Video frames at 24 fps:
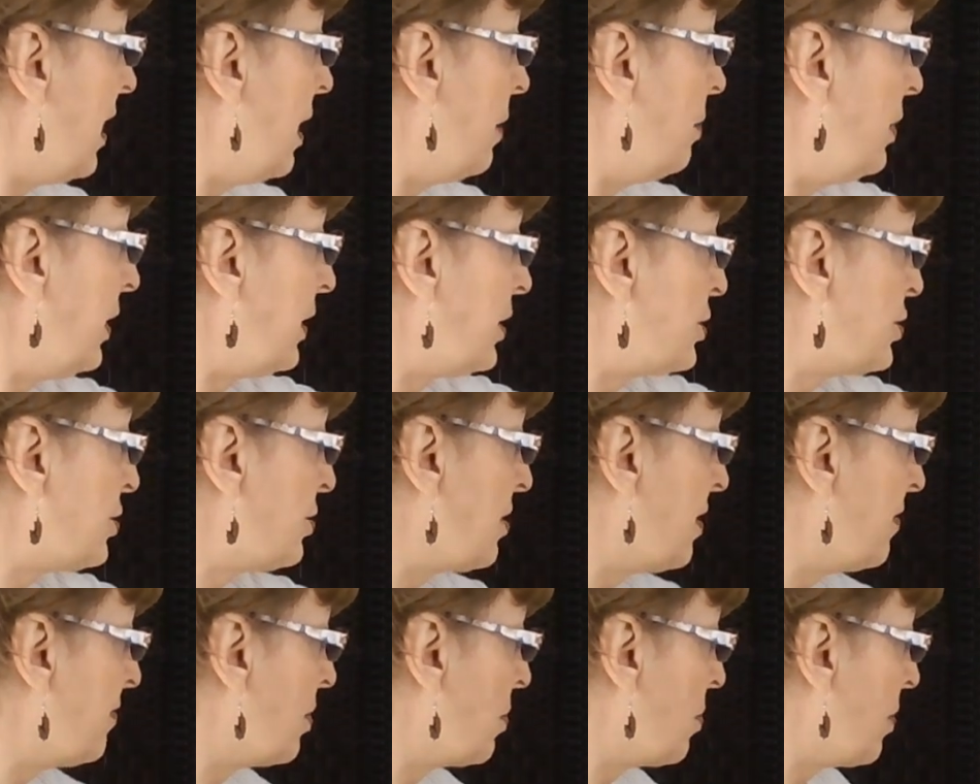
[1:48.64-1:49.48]
a
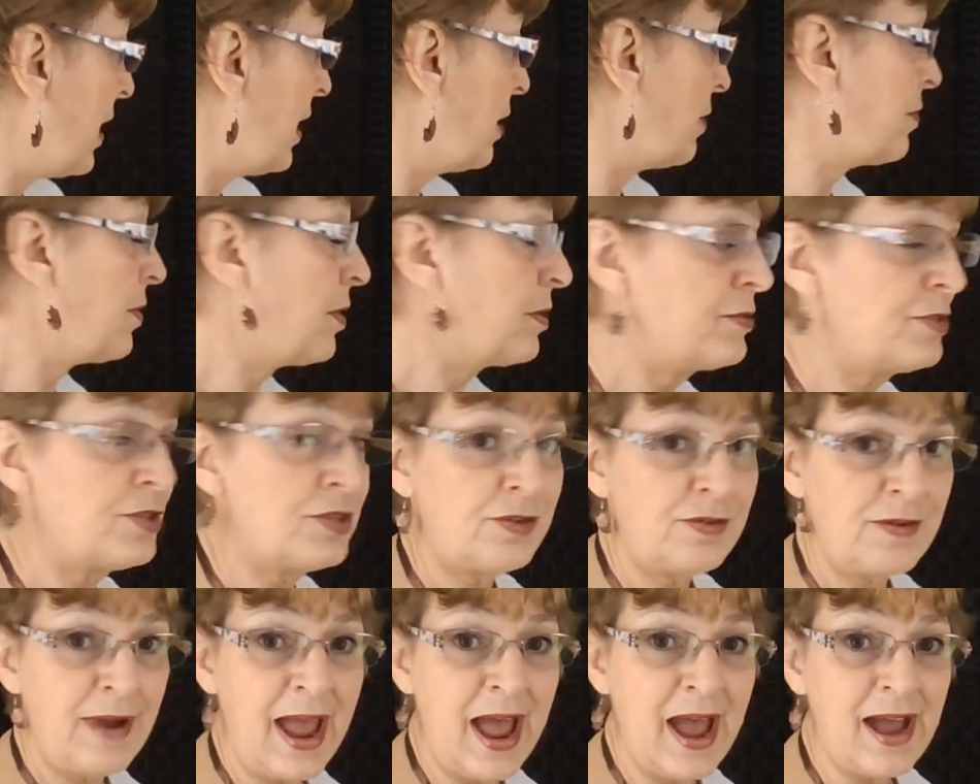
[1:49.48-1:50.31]
picture of a railroad
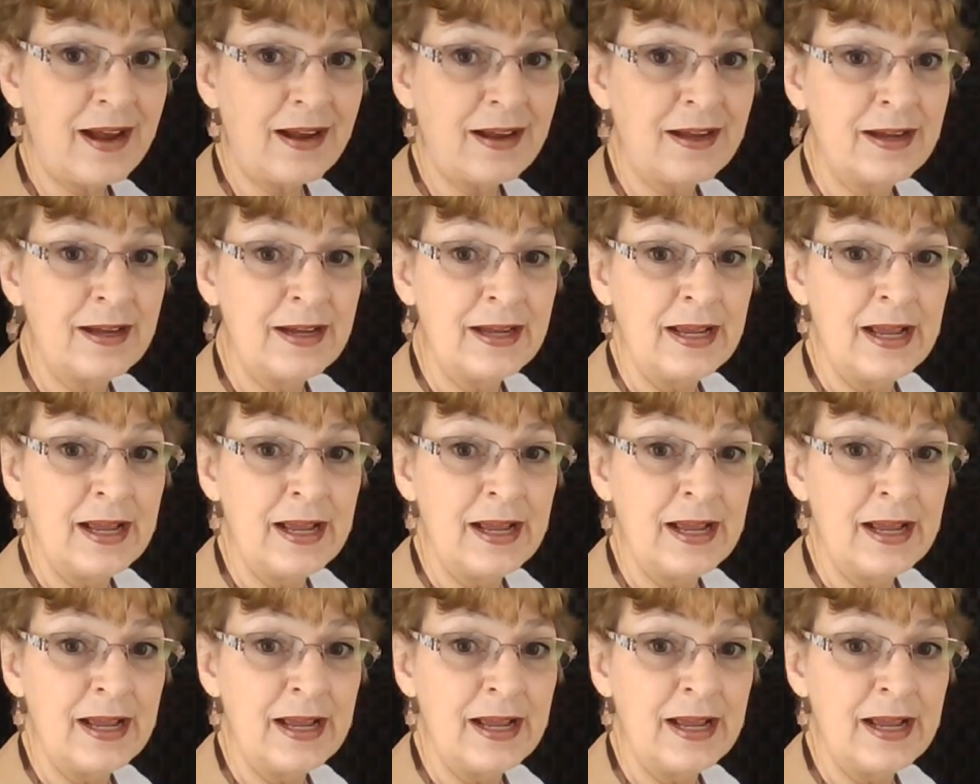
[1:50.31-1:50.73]
track.